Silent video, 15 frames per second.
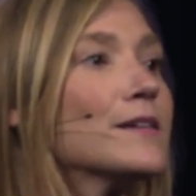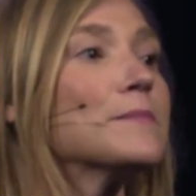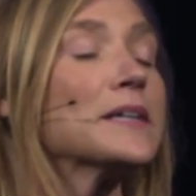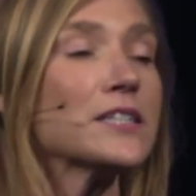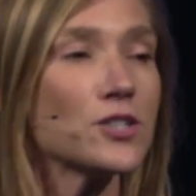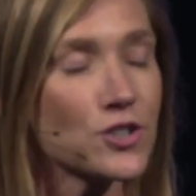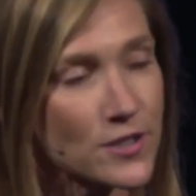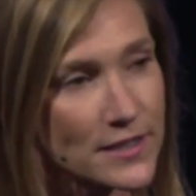
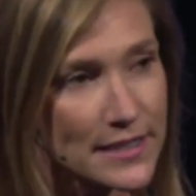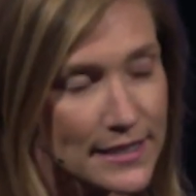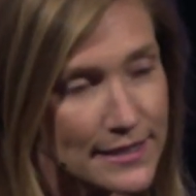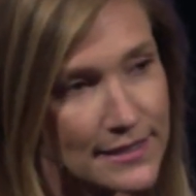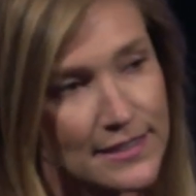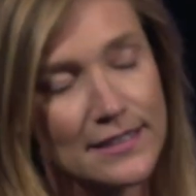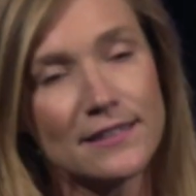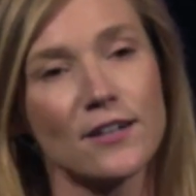
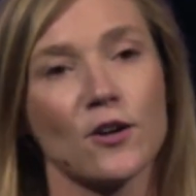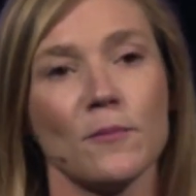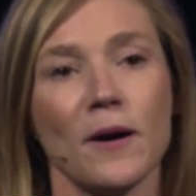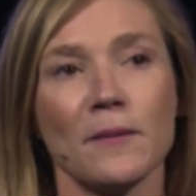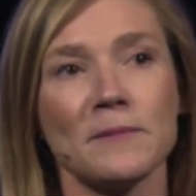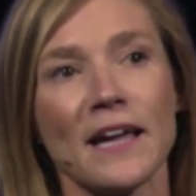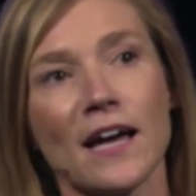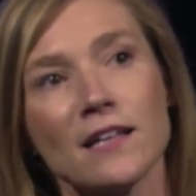Elementary. Go
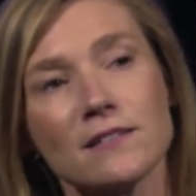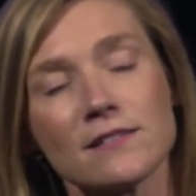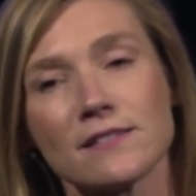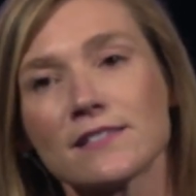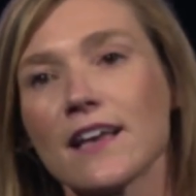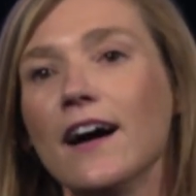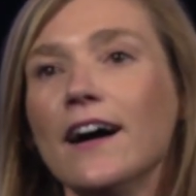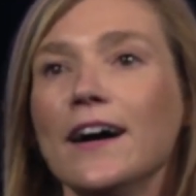
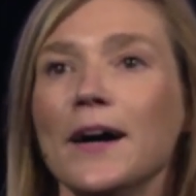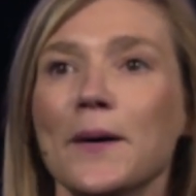Bobcats.